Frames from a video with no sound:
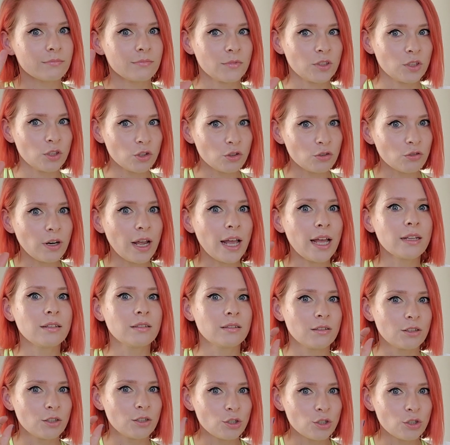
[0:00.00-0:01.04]

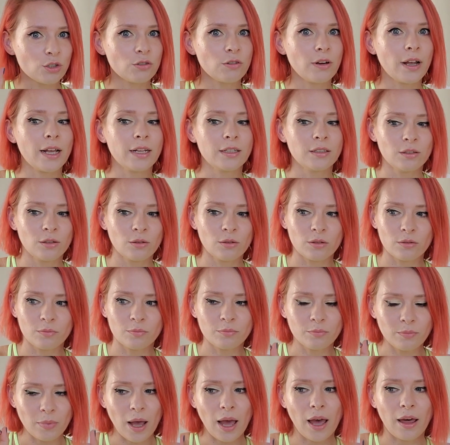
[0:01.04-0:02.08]
tread your
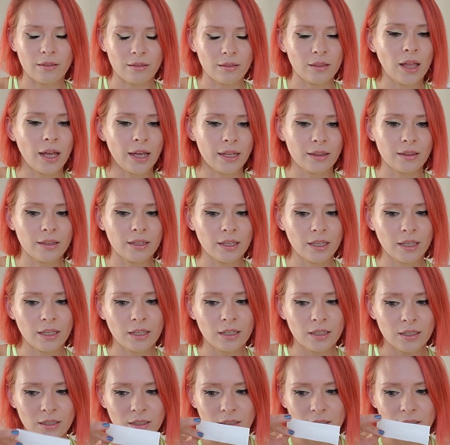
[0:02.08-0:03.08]
path lightly.